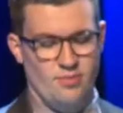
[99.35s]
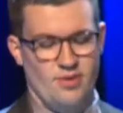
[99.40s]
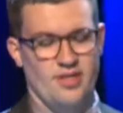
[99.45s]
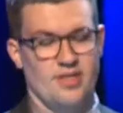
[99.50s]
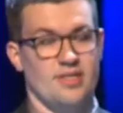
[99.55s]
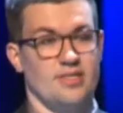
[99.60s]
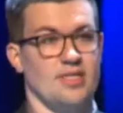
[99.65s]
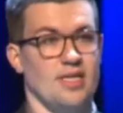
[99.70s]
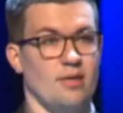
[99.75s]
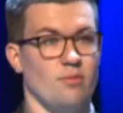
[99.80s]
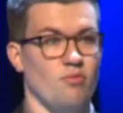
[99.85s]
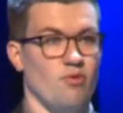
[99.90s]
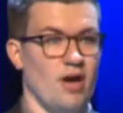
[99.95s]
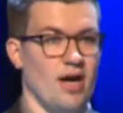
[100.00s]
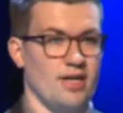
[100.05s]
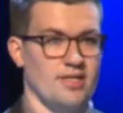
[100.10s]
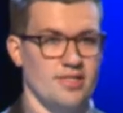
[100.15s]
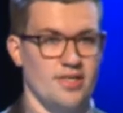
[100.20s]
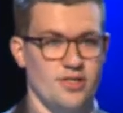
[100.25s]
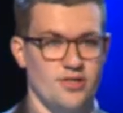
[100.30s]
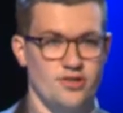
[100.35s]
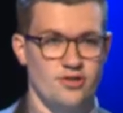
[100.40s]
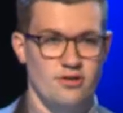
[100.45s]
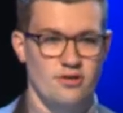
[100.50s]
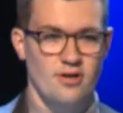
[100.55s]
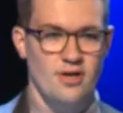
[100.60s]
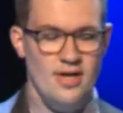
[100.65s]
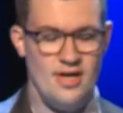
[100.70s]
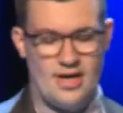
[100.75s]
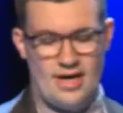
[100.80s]
by the same
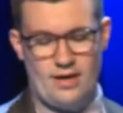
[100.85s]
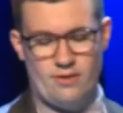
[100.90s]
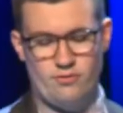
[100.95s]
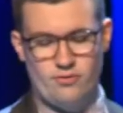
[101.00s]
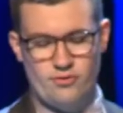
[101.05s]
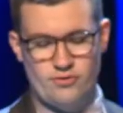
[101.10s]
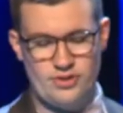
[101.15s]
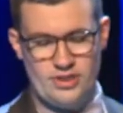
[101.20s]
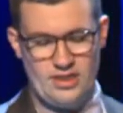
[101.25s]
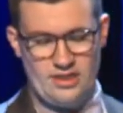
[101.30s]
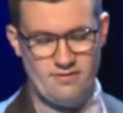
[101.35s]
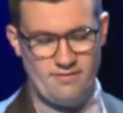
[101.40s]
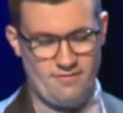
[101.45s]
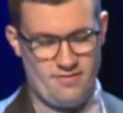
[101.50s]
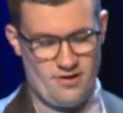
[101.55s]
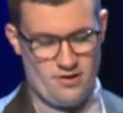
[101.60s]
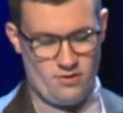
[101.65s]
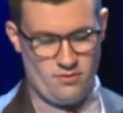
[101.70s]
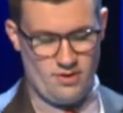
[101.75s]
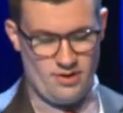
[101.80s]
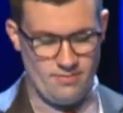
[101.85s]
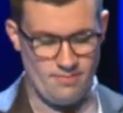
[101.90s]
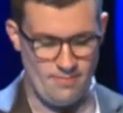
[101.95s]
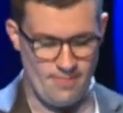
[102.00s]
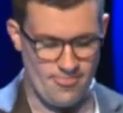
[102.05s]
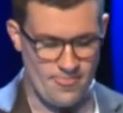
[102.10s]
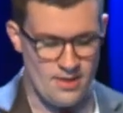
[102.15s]
practitioner at routine follow-up.